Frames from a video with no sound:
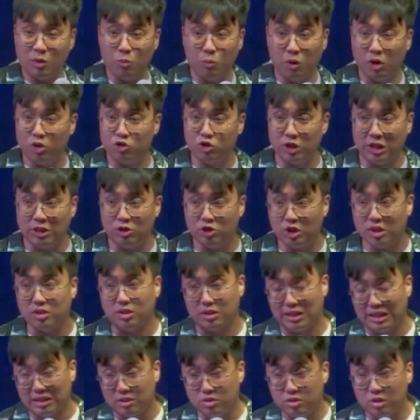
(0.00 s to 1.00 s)
world changers,
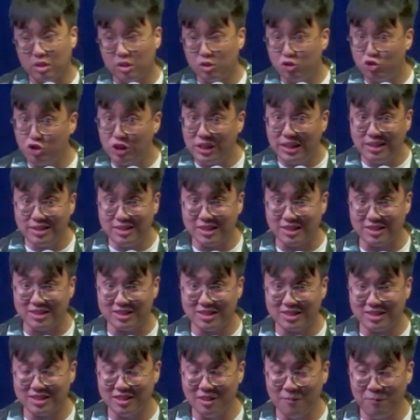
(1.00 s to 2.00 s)
it's
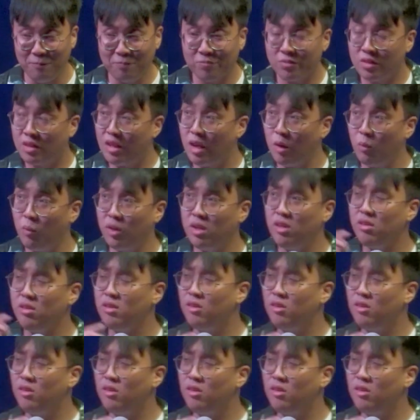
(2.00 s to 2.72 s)
Jesus. And one of the